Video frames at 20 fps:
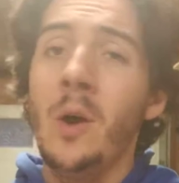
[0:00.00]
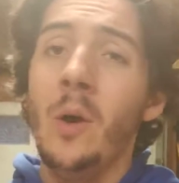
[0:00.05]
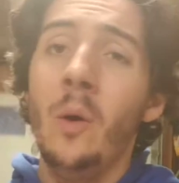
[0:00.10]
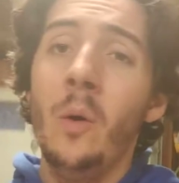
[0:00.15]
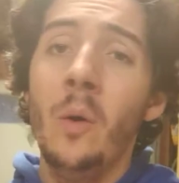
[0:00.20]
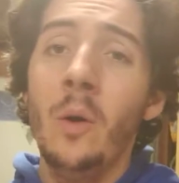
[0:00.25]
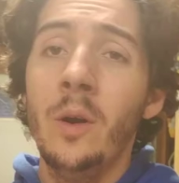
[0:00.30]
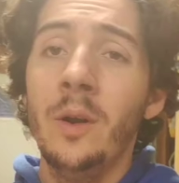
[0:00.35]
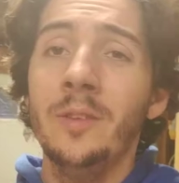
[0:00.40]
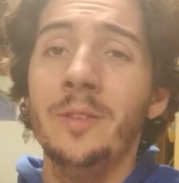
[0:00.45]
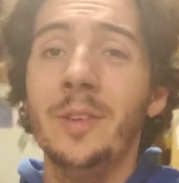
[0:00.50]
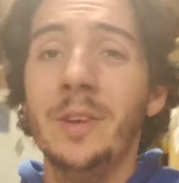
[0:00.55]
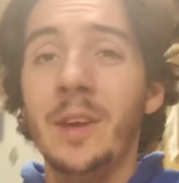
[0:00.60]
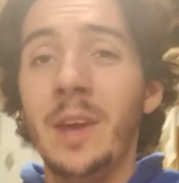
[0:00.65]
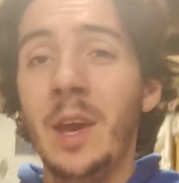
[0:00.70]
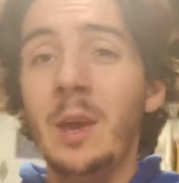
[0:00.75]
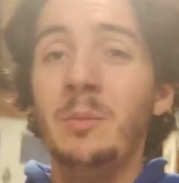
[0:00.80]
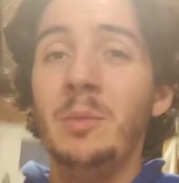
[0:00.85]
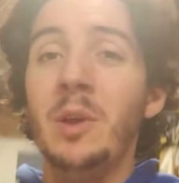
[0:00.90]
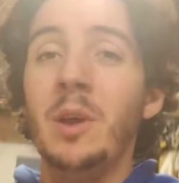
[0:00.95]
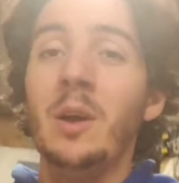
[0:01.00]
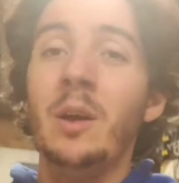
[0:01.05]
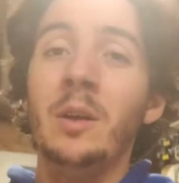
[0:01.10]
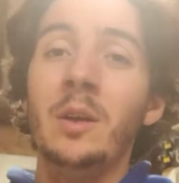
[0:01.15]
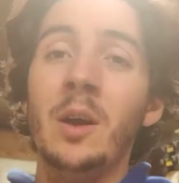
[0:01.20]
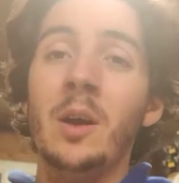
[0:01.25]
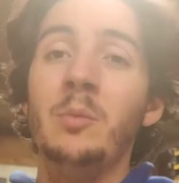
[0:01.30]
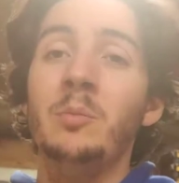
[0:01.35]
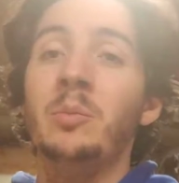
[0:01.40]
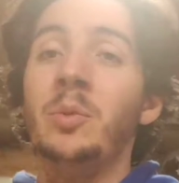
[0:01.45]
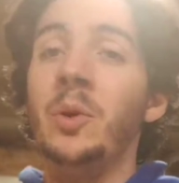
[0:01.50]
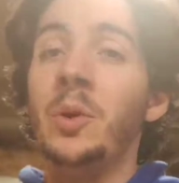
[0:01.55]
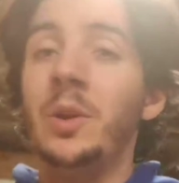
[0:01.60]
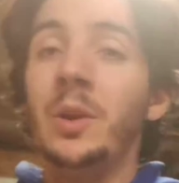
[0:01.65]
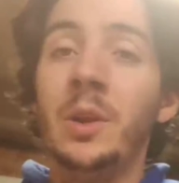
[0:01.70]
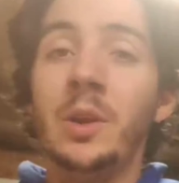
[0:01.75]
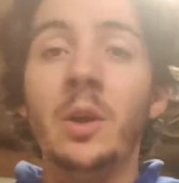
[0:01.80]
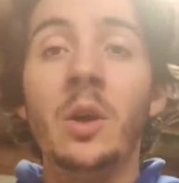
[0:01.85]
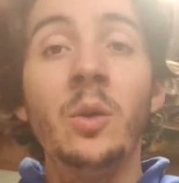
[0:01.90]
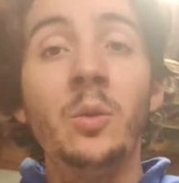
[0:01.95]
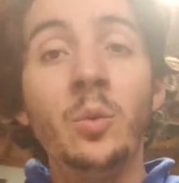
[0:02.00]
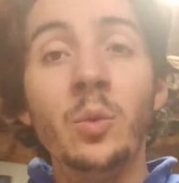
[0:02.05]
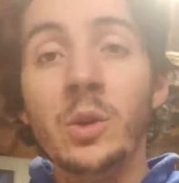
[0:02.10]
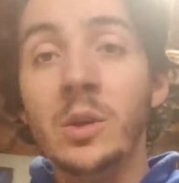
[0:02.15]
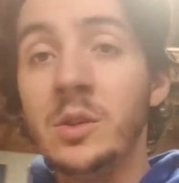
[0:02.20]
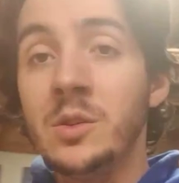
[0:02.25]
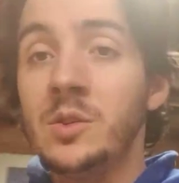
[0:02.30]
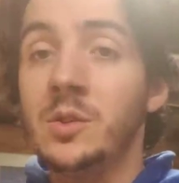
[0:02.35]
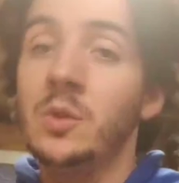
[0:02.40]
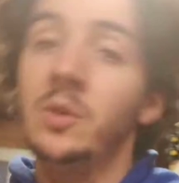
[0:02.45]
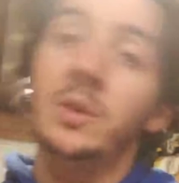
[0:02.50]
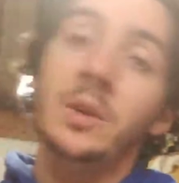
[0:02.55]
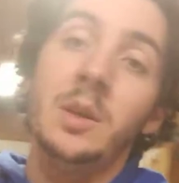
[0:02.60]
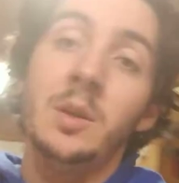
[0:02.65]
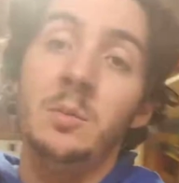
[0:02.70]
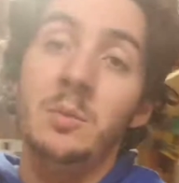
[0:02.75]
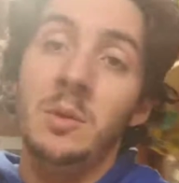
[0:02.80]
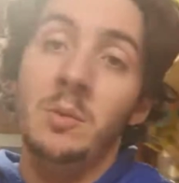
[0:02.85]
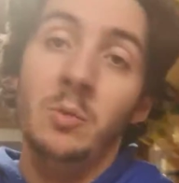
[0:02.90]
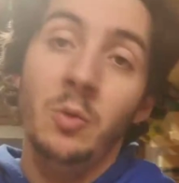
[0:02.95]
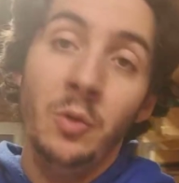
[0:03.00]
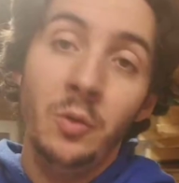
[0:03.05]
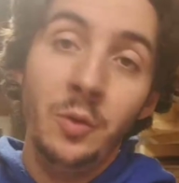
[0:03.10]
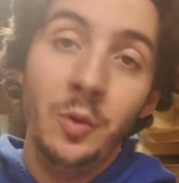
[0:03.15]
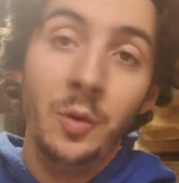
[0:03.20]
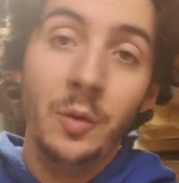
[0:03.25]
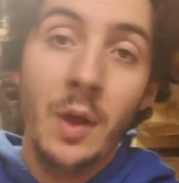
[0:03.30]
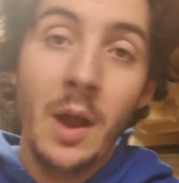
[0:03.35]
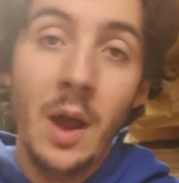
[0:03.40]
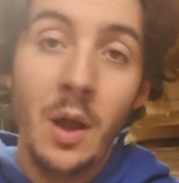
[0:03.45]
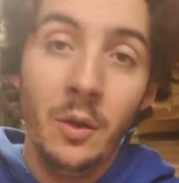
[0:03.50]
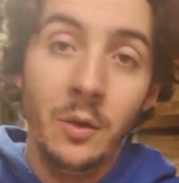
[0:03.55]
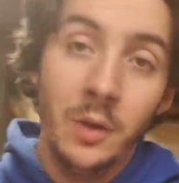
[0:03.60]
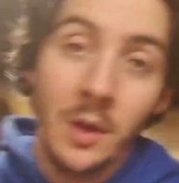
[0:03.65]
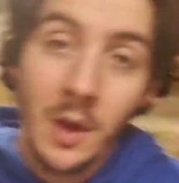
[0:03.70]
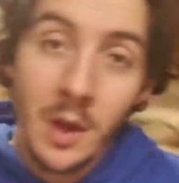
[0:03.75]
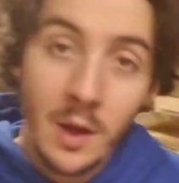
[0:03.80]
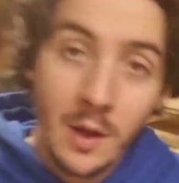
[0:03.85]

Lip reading: or if it can't be hung up, putting it on wheels so it can be moved around.